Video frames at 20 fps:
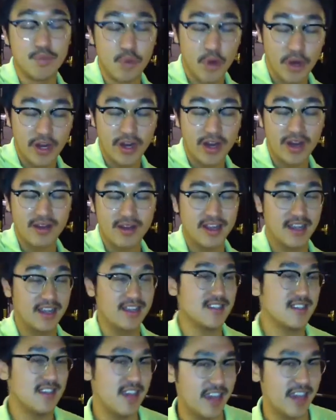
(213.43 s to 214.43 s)
working on like
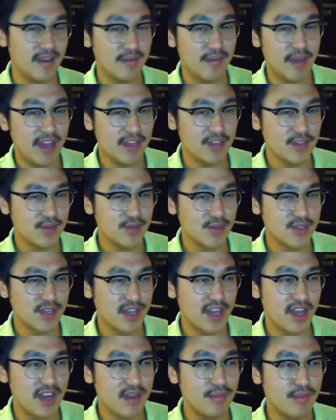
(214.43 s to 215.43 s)
a second bachelor's
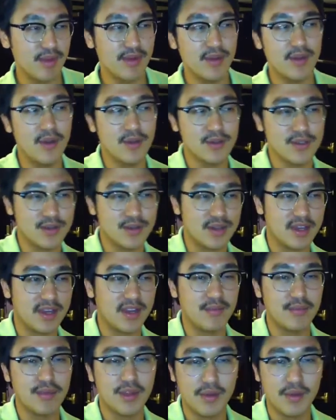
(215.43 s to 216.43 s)
kind of, but also
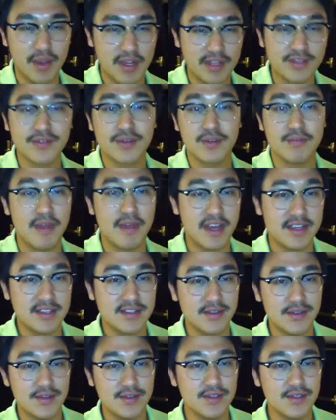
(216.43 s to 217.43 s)
getting prereqs for a
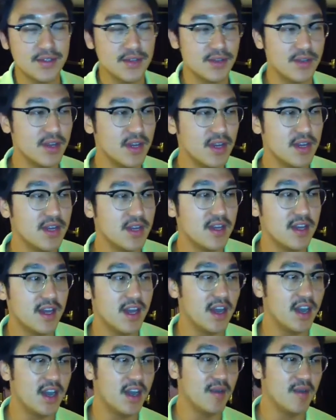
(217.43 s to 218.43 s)
master's. So,
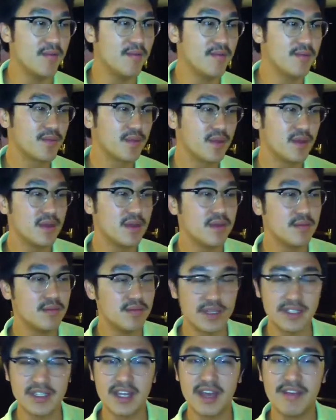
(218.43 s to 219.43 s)
um,
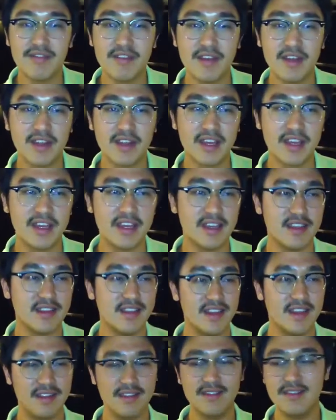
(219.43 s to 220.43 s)
but definitely it,
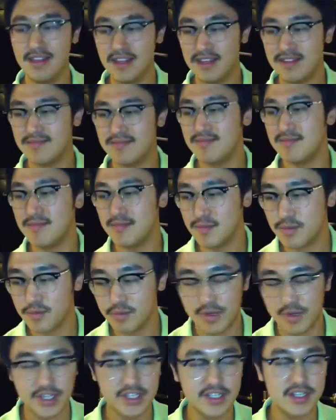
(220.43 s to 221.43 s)
it, it
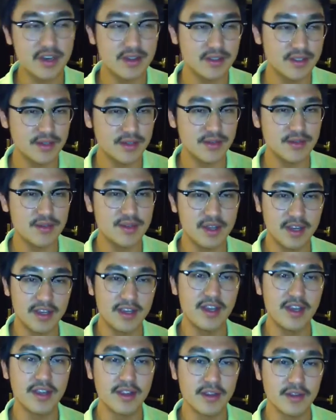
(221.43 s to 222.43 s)
reached out to a
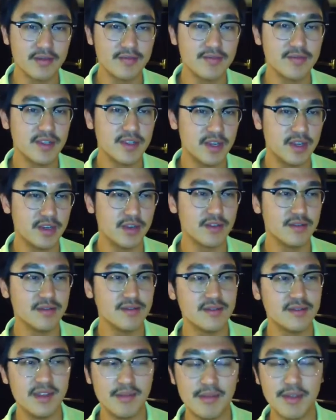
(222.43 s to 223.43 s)
younger younger
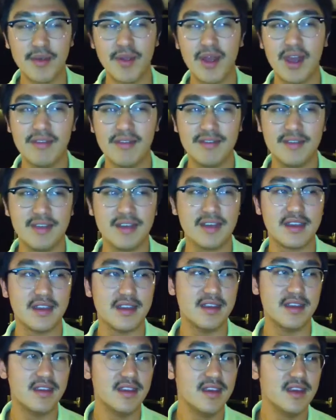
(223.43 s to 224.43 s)
demographic
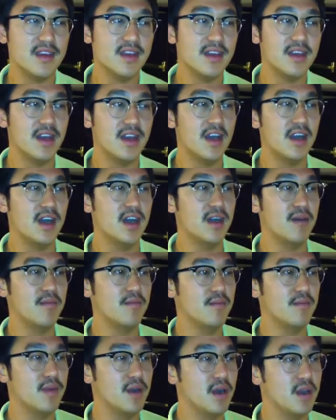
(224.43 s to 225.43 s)
and
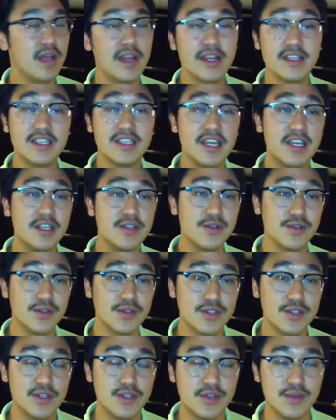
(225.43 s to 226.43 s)
um, a lot of
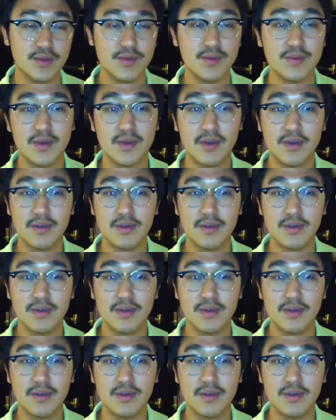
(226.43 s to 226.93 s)
teachers too